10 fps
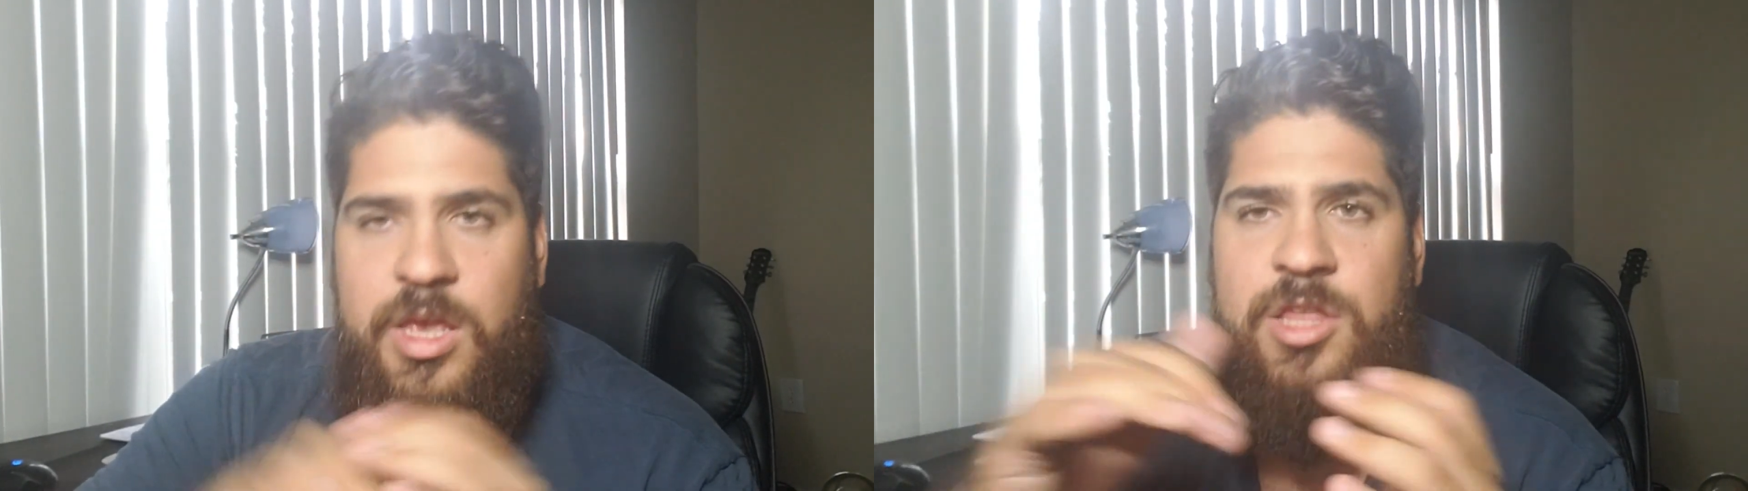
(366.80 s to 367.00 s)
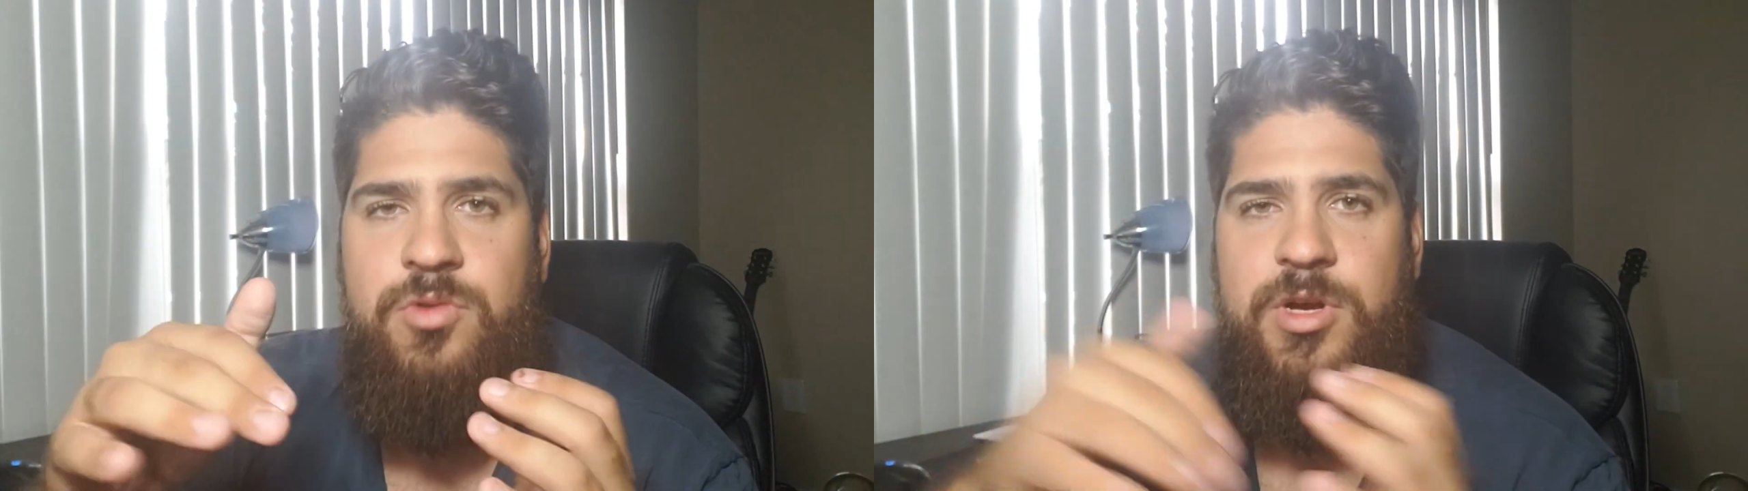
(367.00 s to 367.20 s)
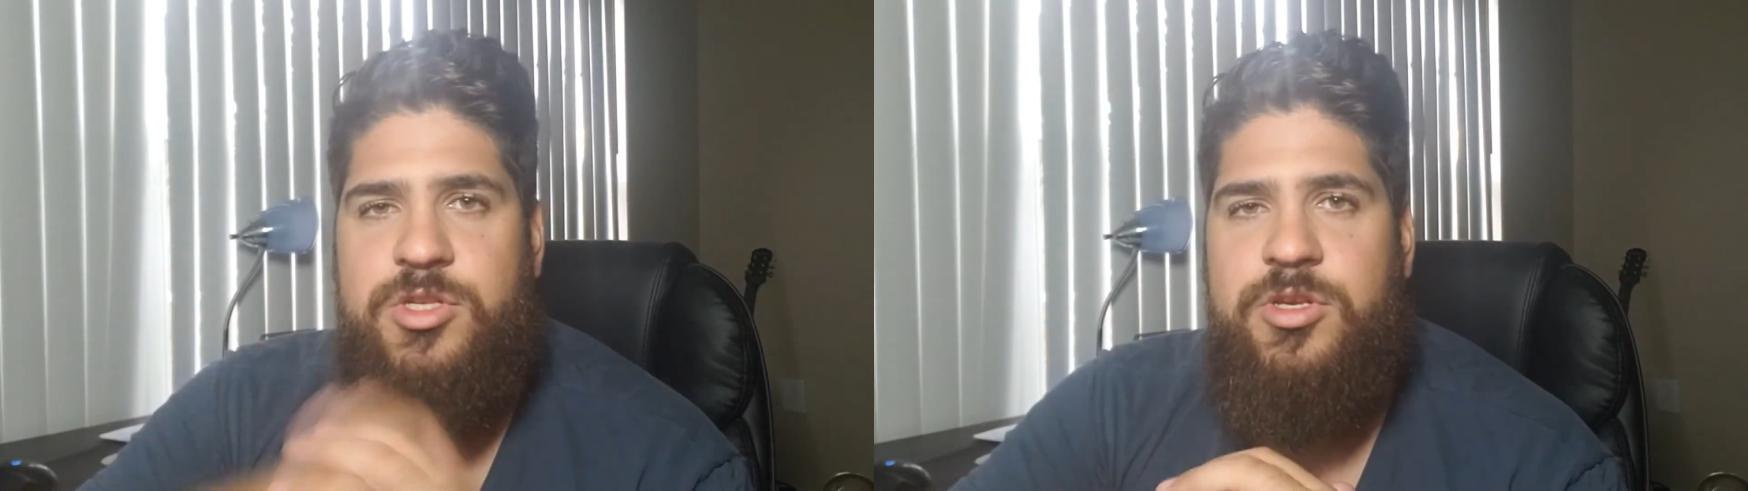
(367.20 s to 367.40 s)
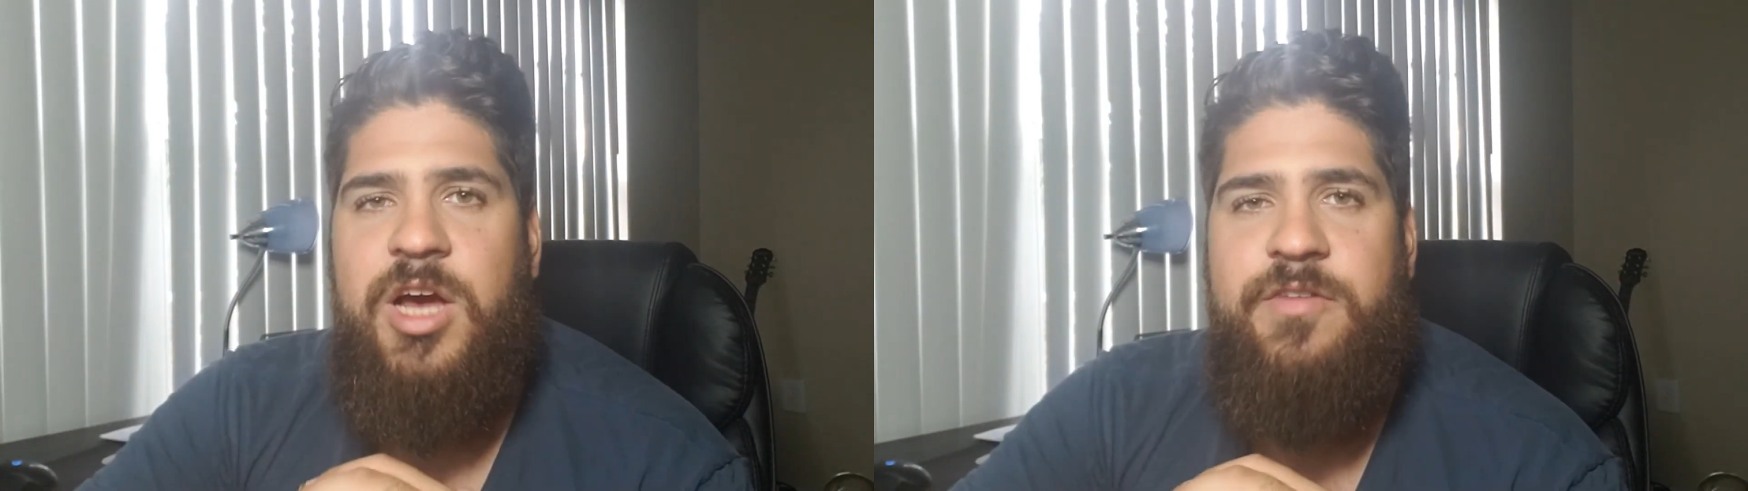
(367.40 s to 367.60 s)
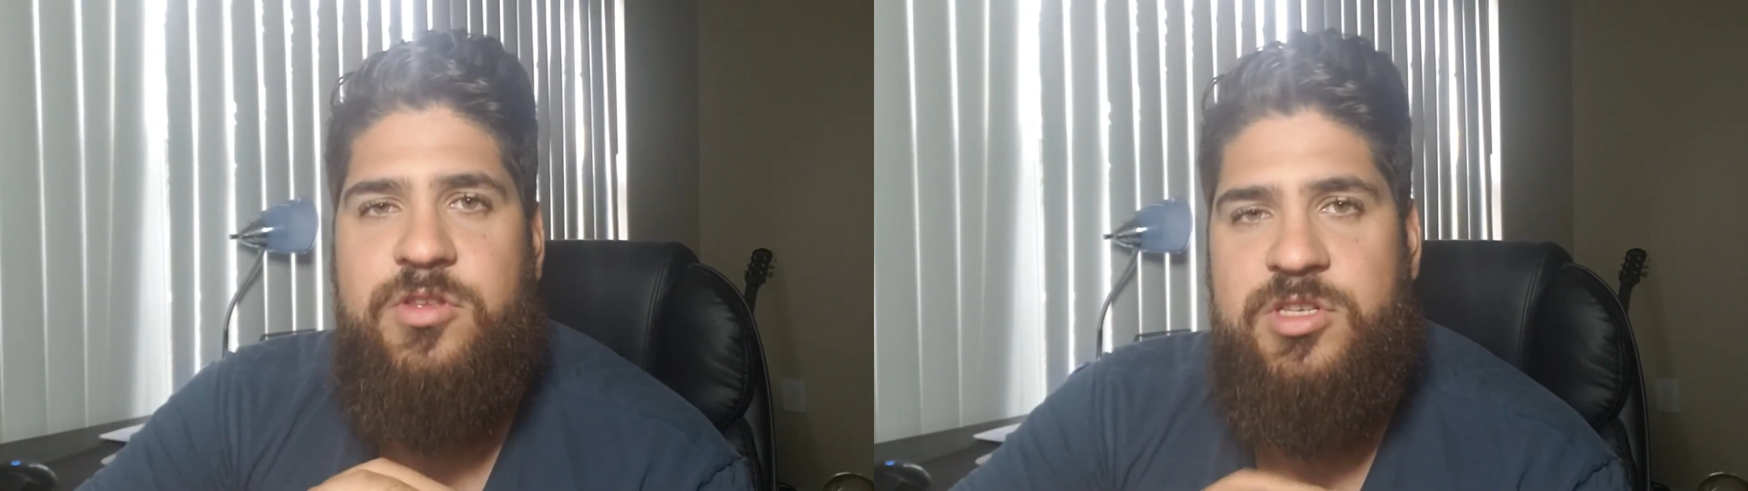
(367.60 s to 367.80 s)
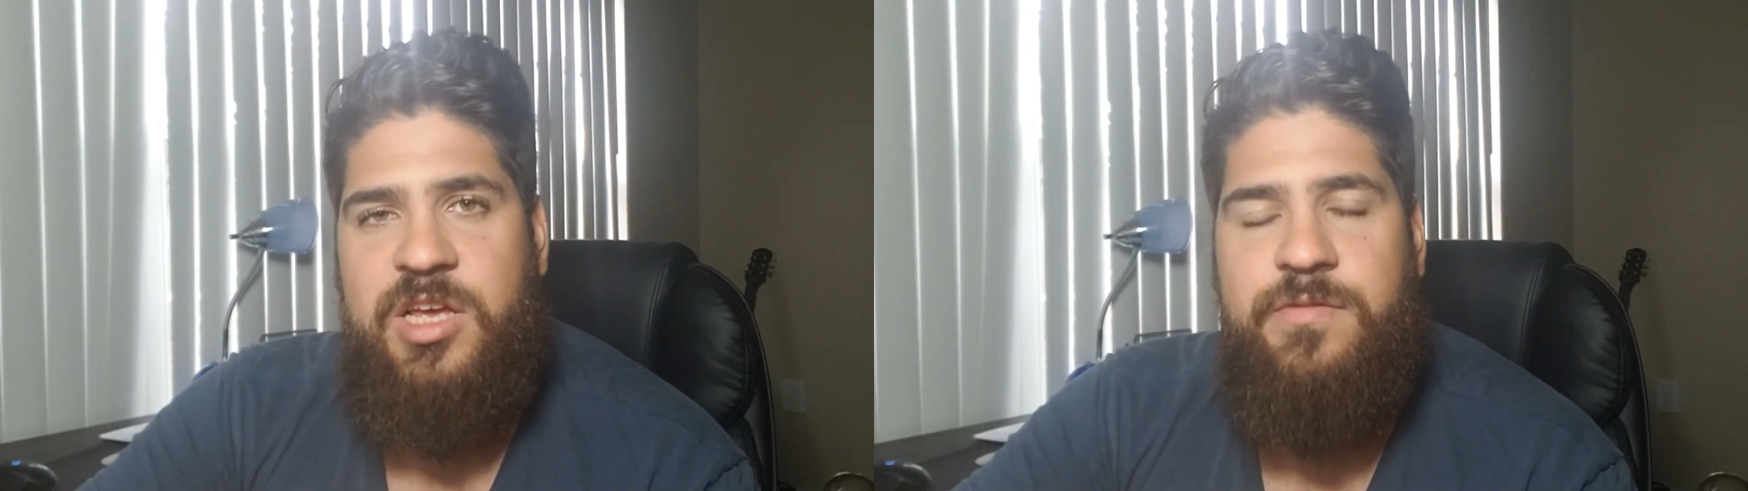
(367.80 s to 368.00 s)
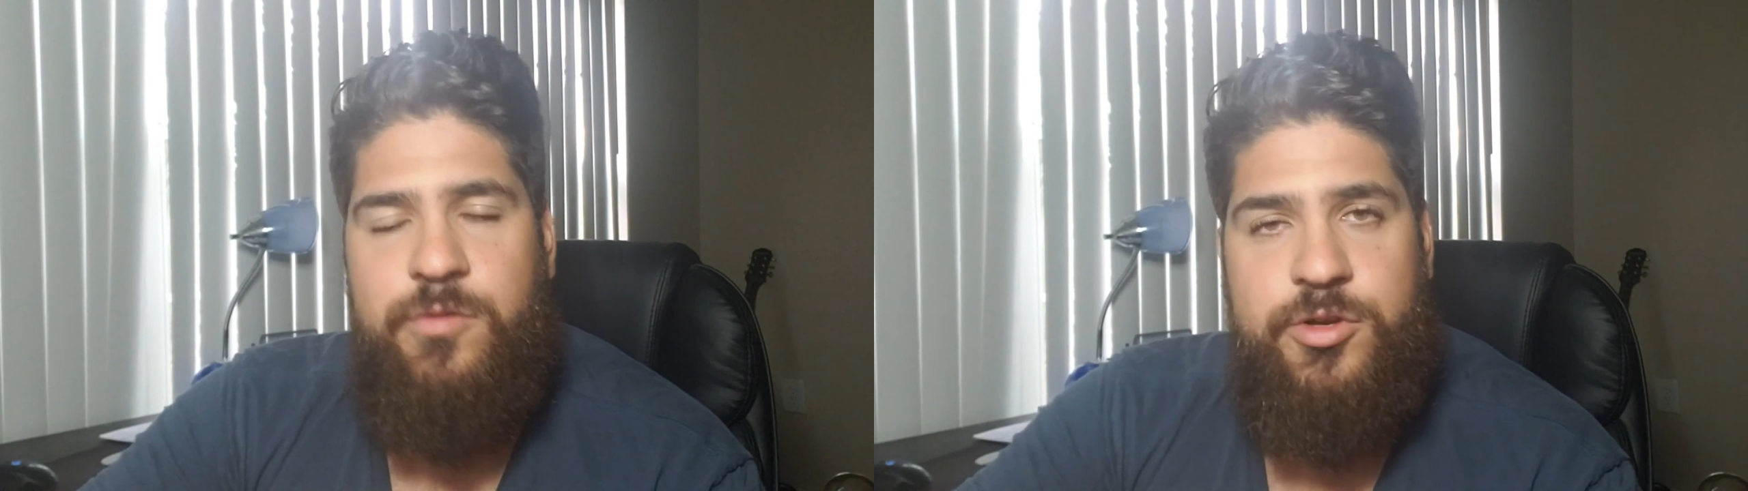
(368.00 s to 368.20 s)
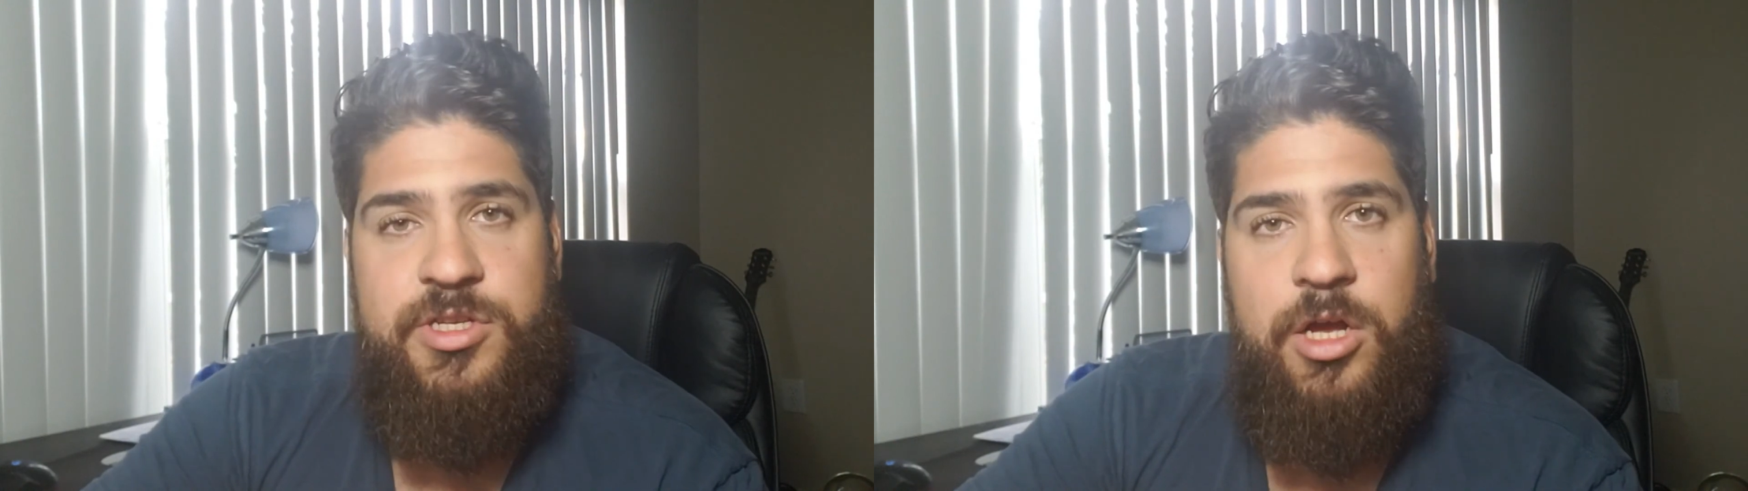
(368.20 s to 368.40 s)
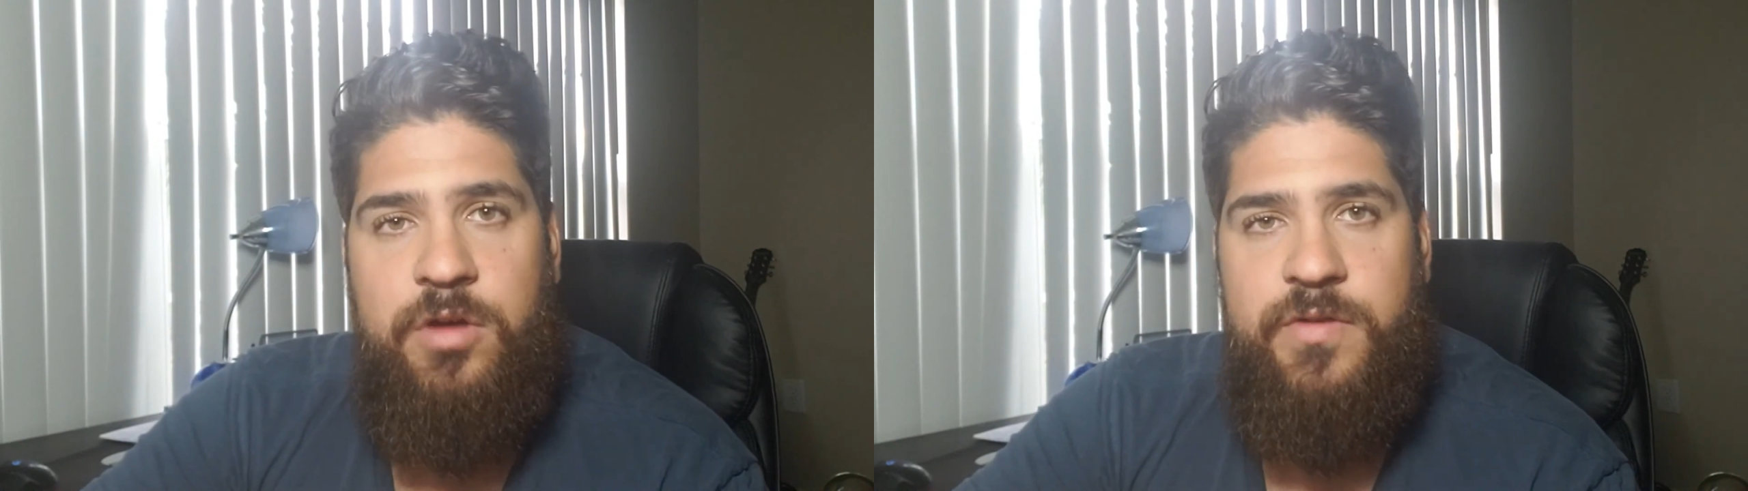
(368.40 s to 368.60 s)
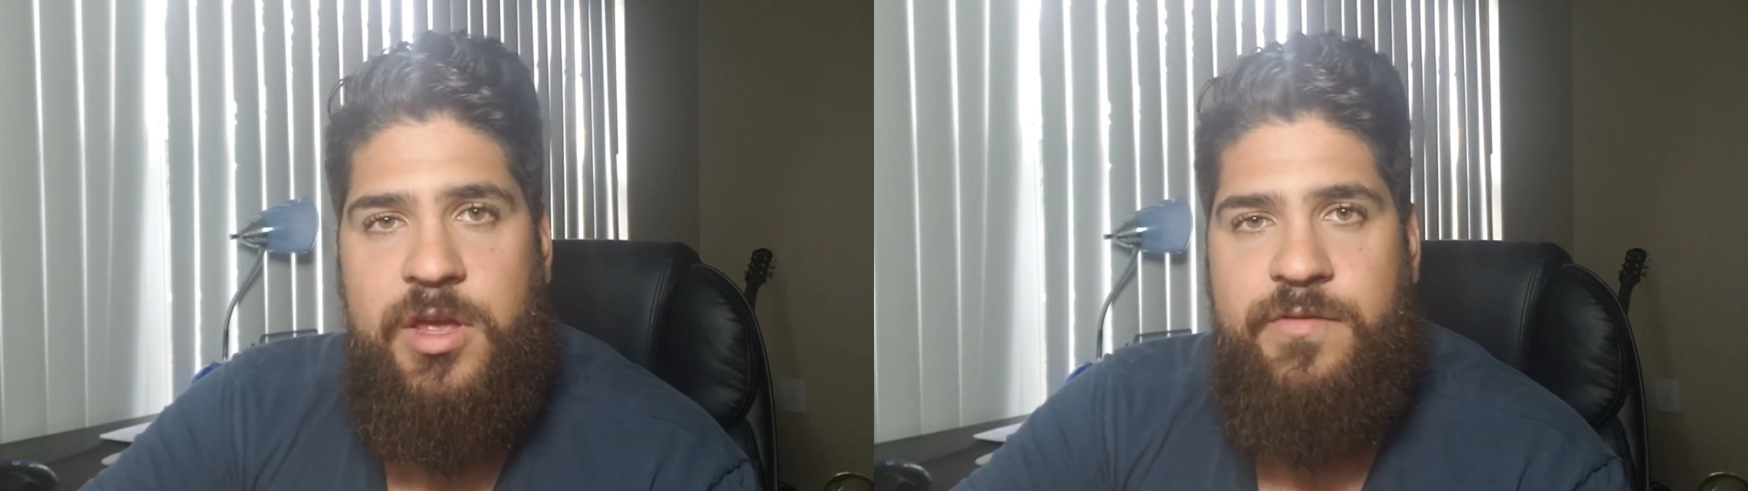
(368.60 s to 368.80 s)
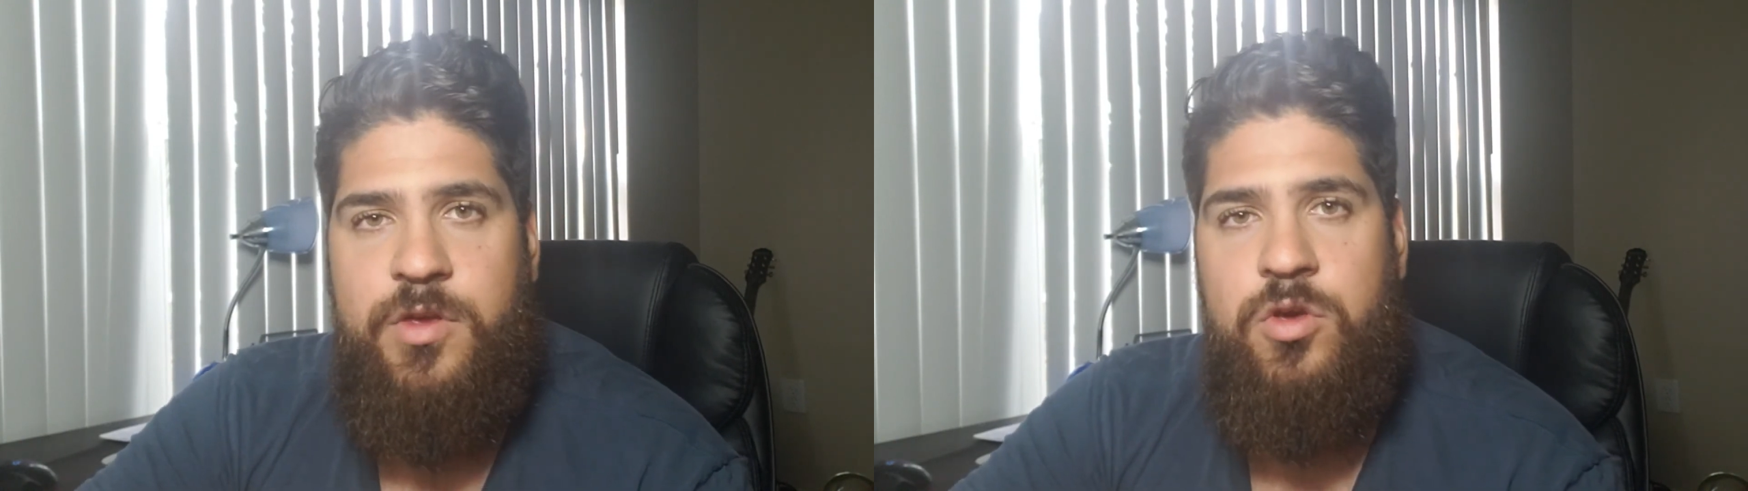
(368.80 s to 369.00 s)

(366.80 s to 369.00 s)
Either way, so you have to decide for yourself if